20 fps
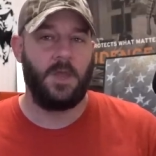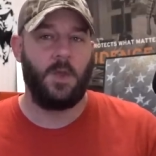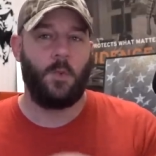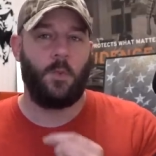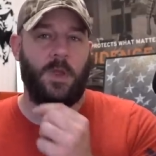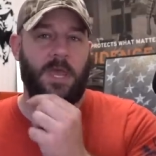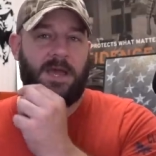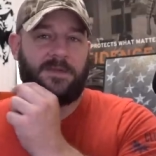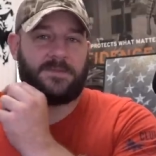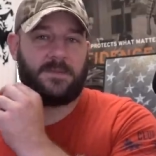
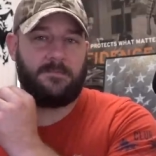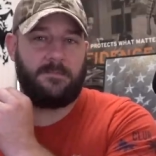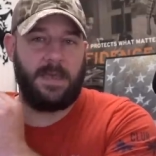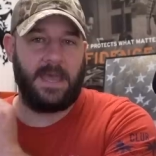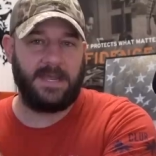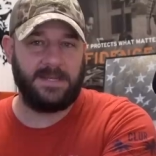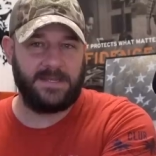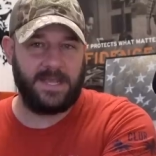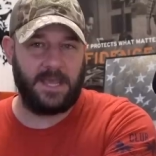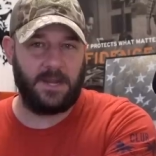We have to
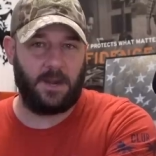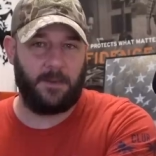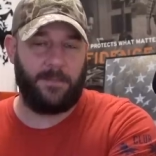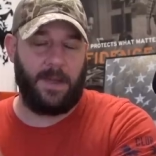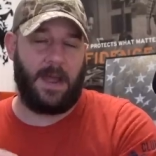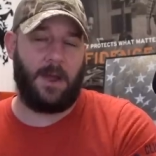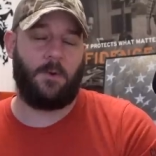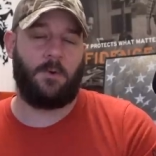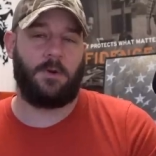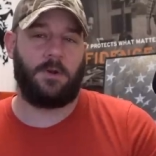maintain our
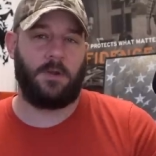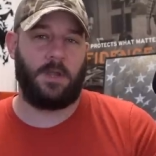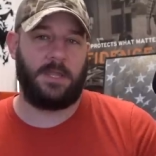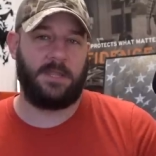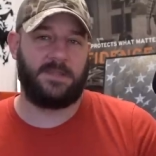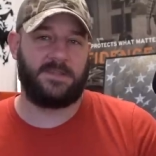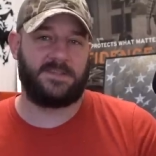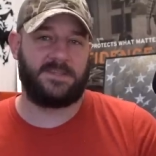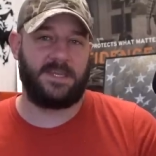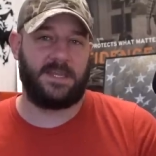power
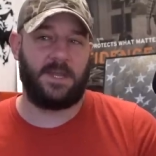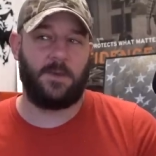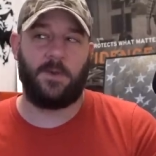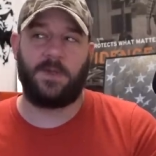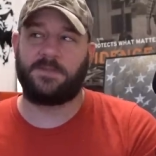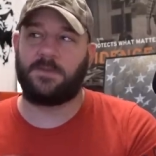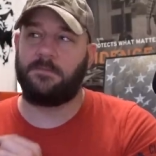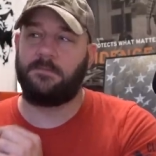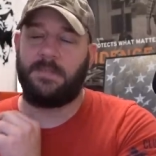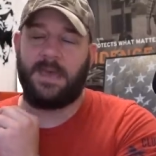in the Senate. We
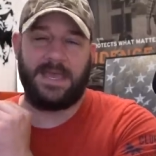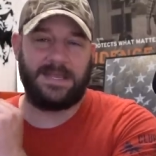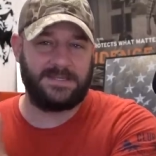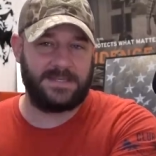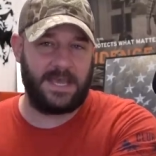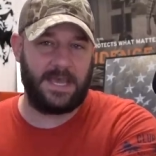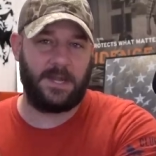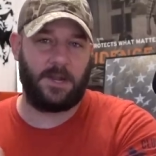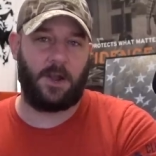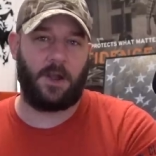have to
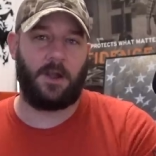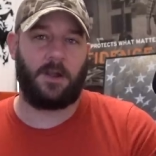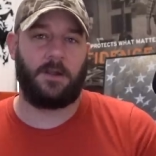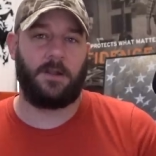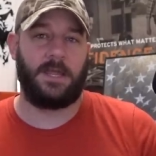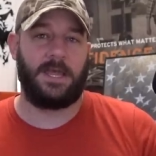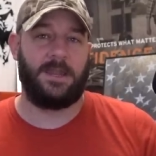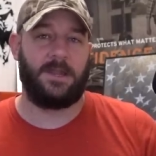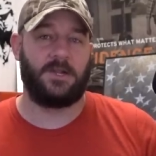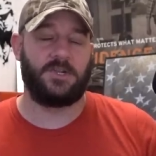maintain
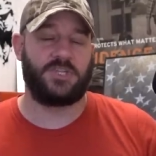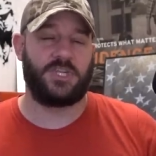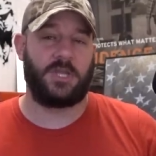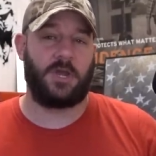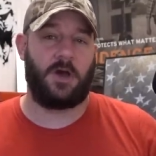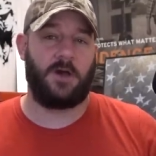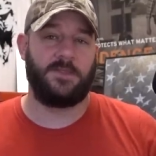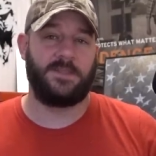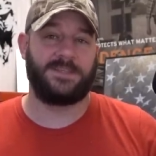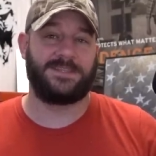our energy
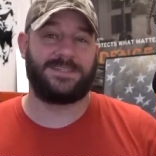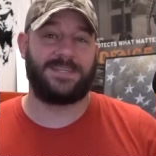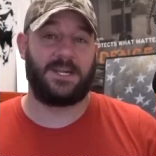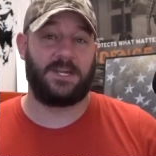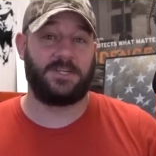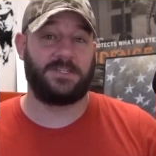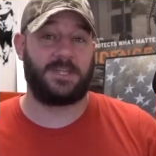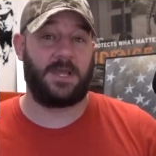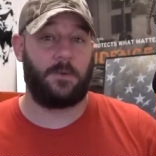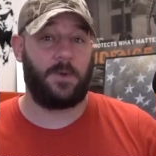on the
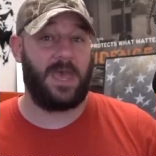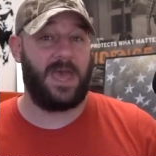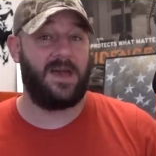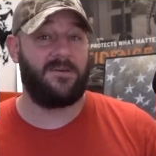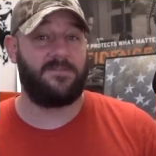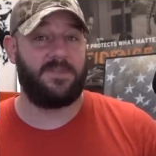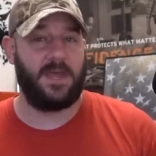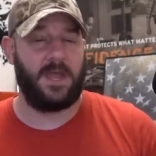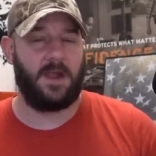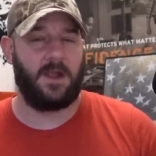senators that we
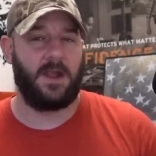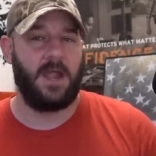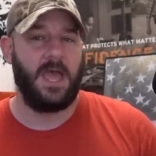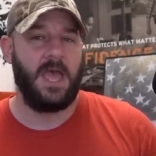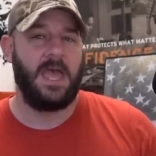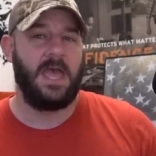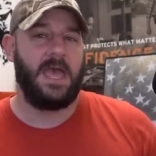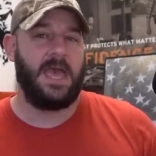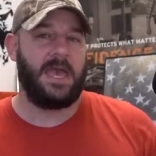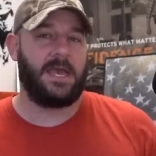have there.
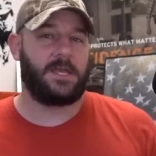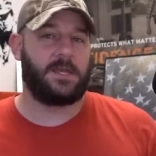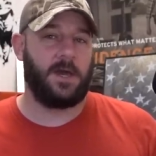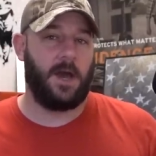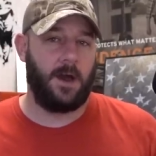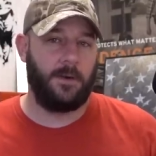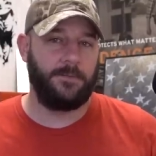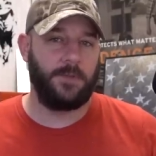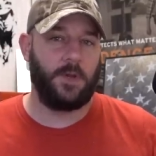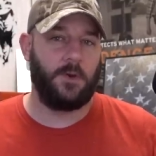And
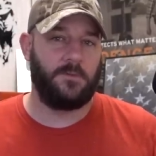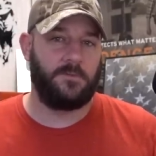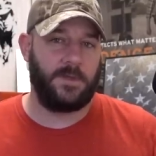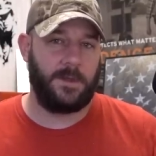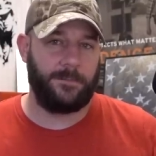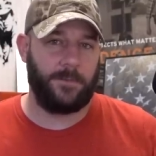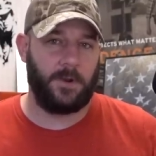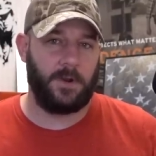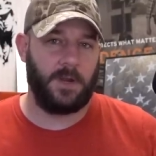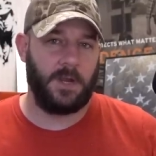come
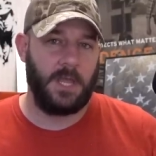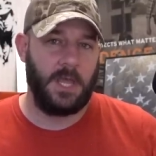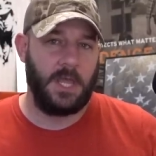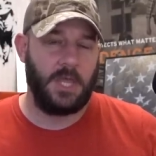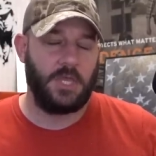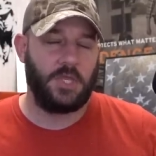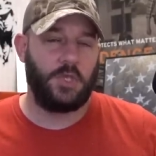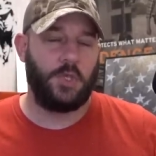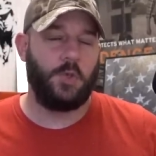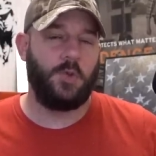November,
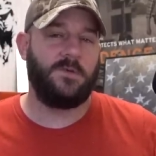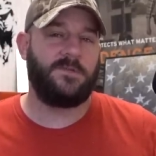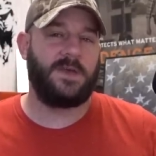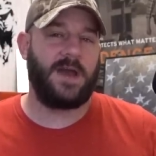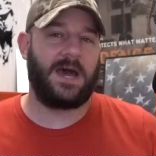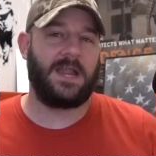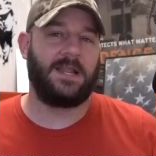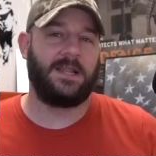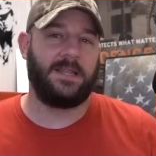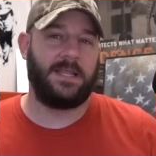you have
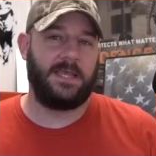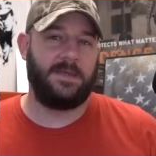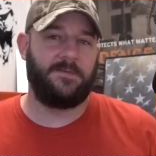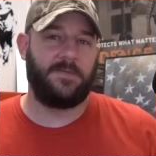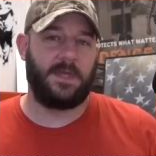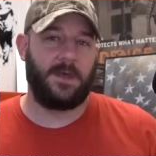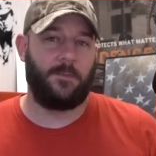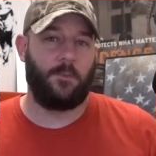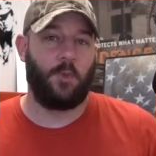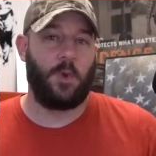got to
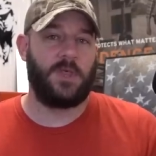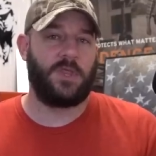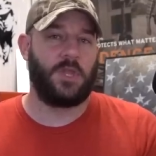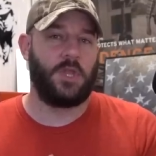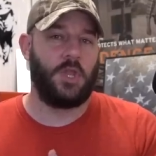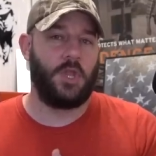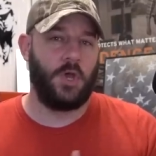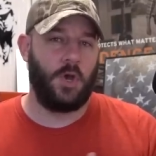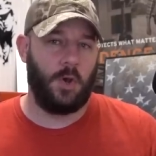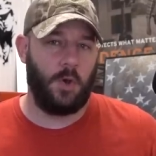leave them with
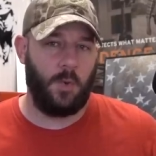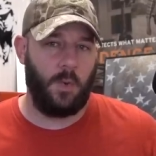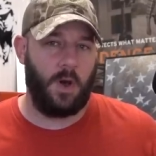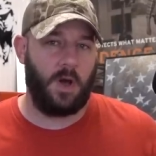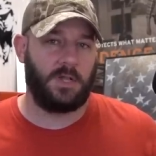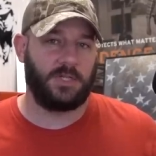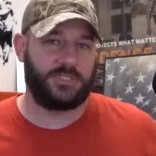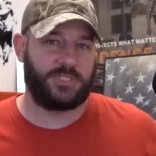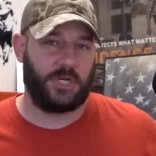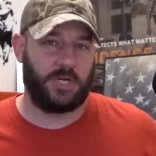no
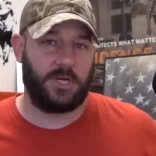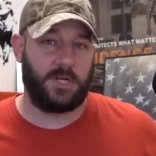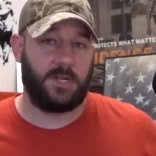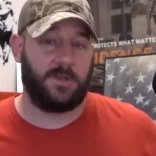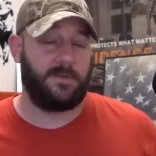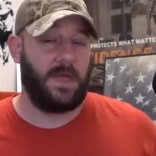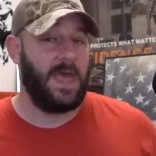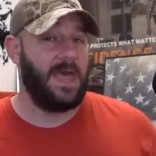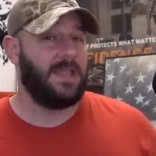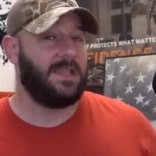
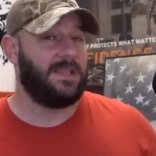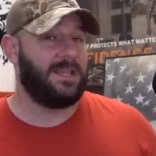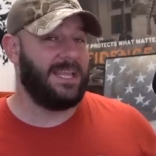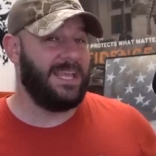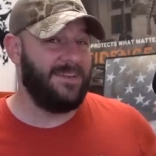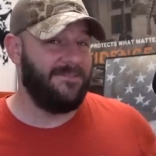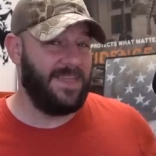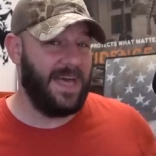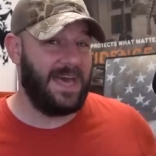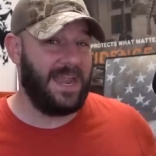alternative.
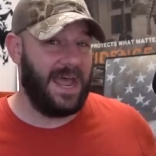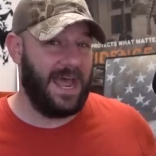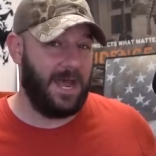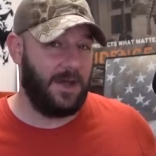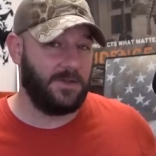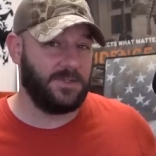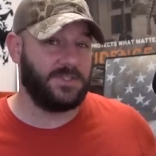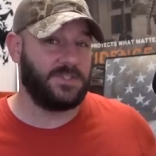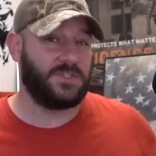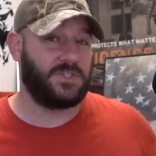Leave that
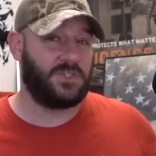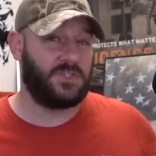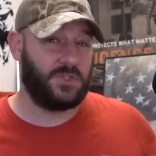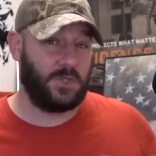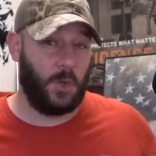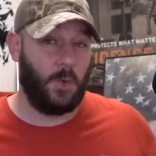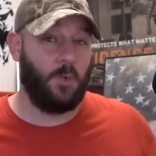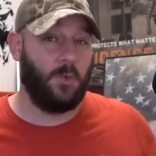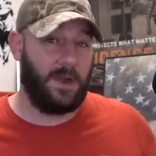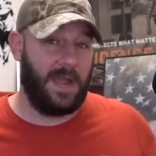house
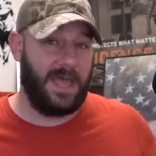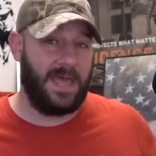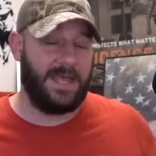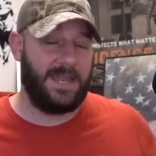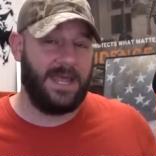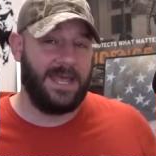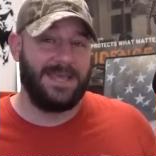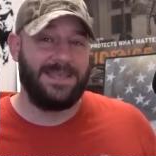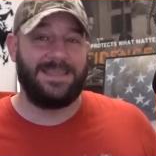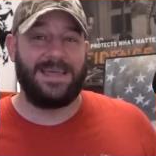so
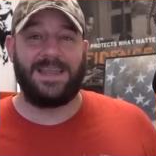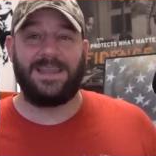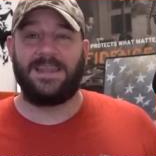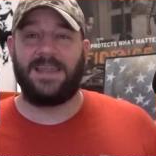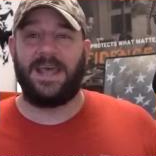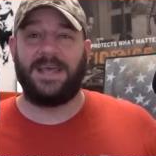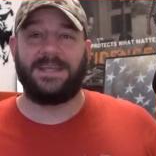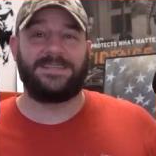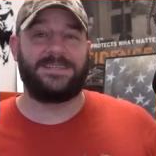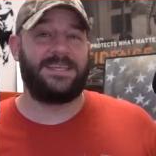red that
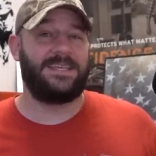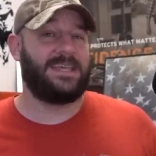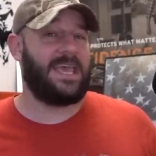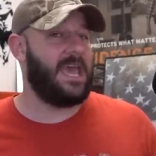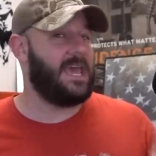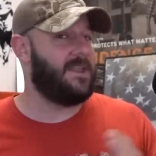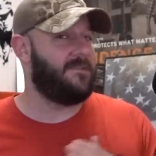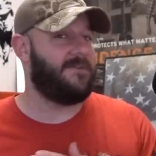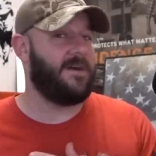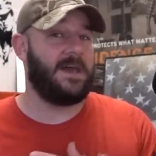Nancy
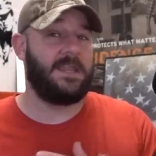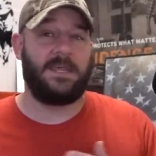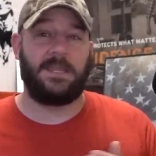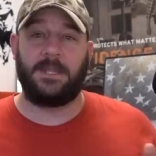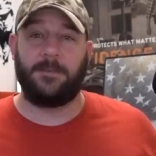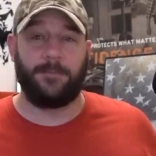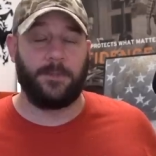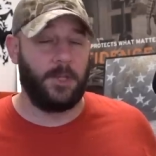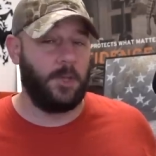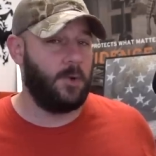can't find
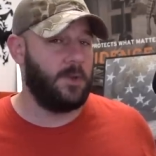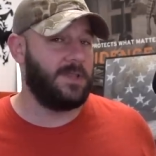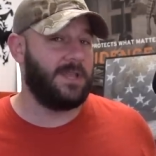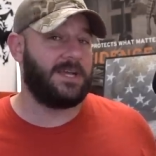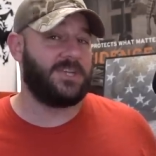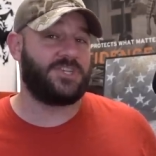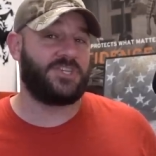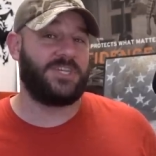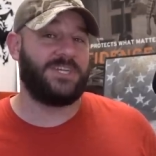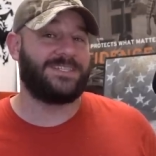any blue
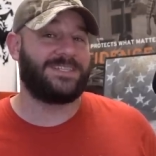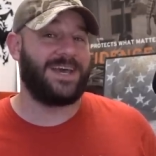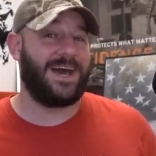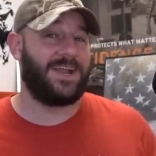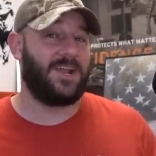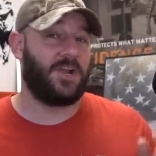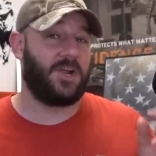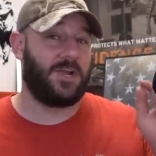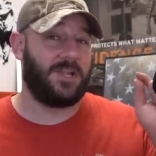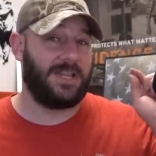unless she's
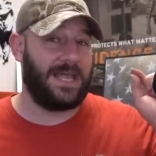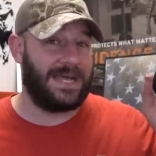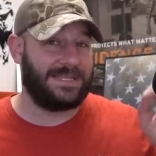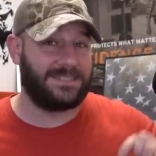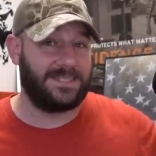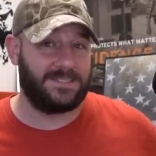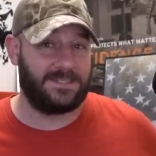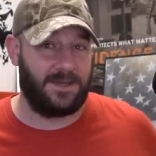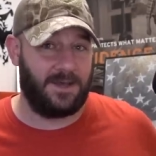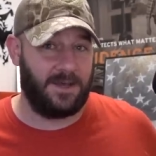got her
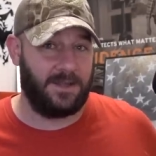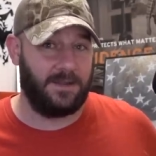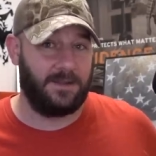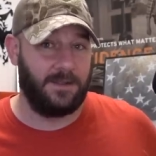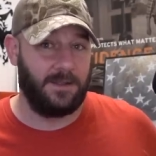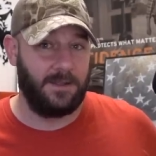glasses on.